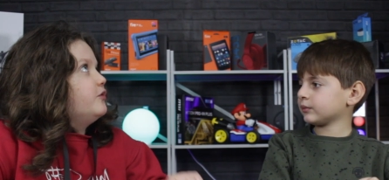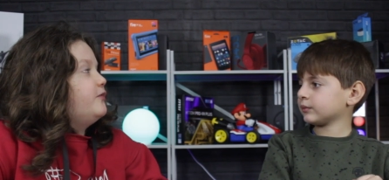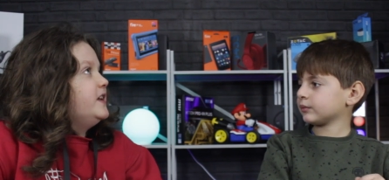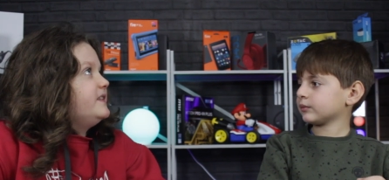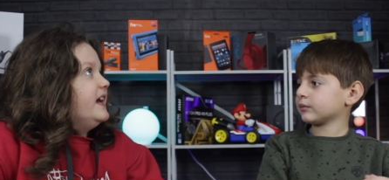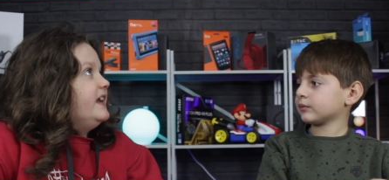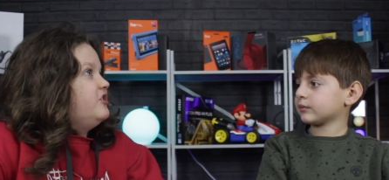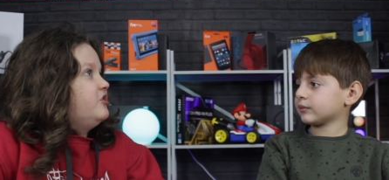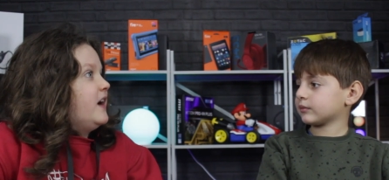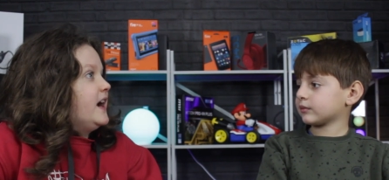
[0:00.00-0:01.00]
Speaker 1: defeat the
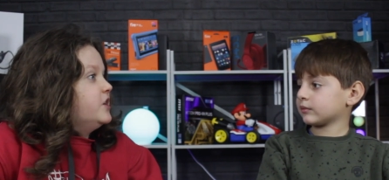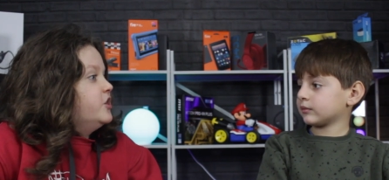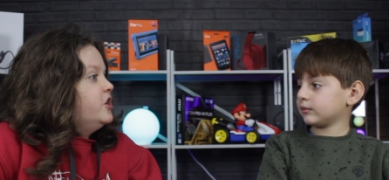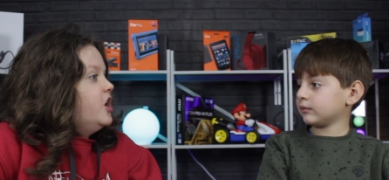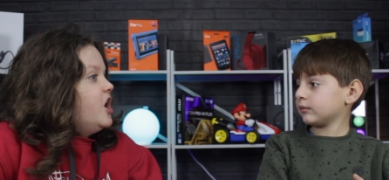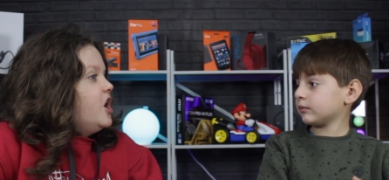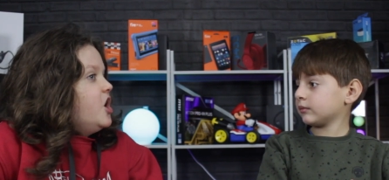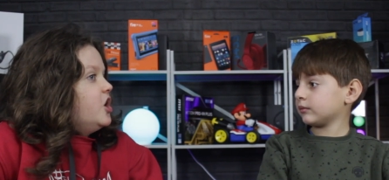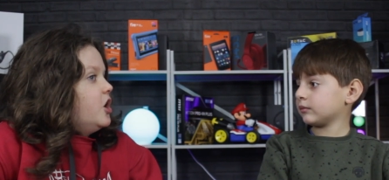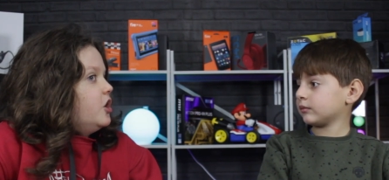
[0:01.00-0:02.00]
Ender dragon,
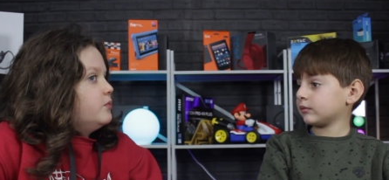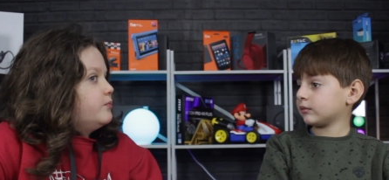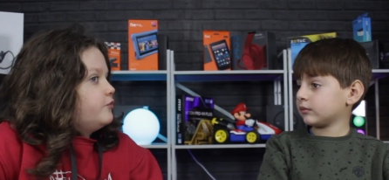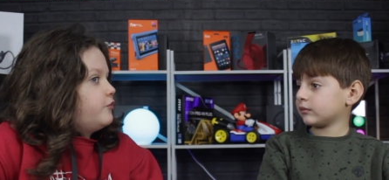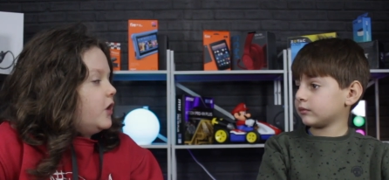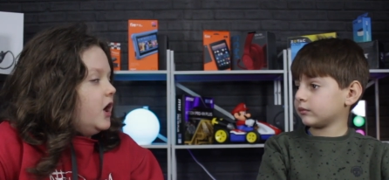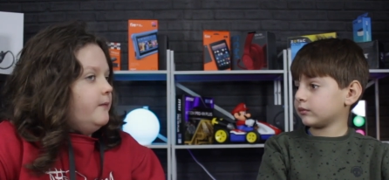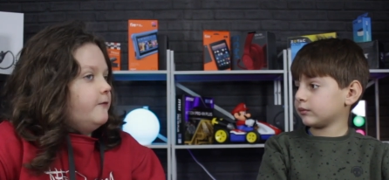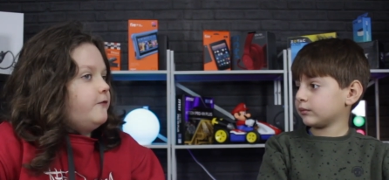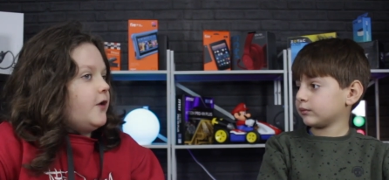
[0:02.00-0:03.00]

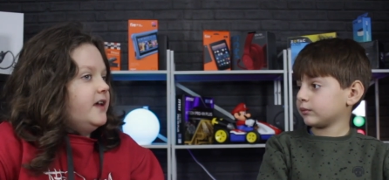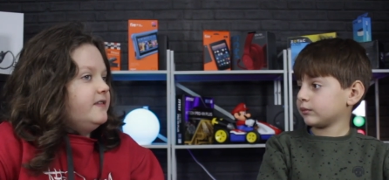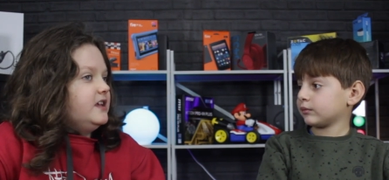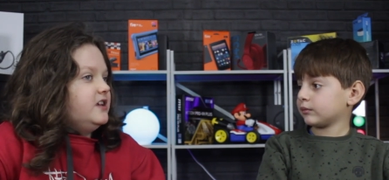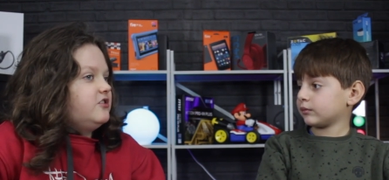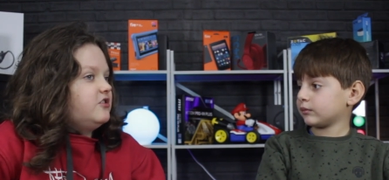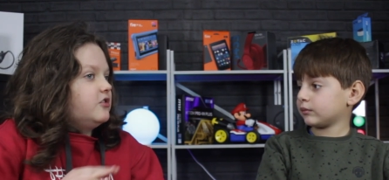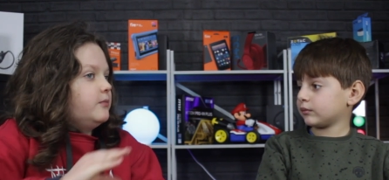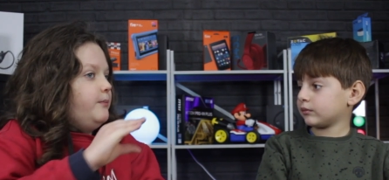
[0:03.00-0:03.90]
find this